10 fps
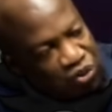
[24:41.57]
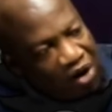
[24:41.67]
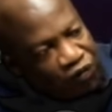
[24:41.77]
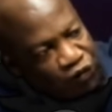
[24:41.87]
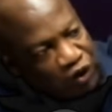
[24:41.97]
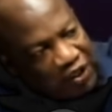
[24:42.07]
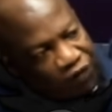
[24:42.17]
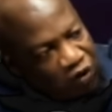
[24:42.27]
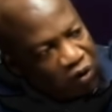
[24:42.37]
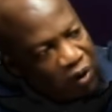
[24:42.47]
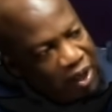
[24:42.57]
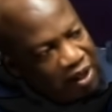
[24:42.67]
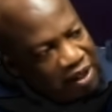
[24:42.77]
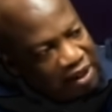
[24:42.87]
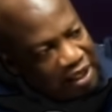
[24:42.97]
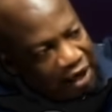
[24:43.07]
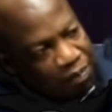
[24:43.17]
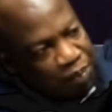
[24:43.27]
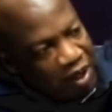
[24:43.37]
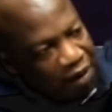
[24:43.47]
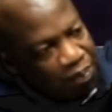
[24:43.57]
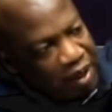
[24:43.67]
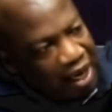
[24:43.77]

couldn't have voted for the MP.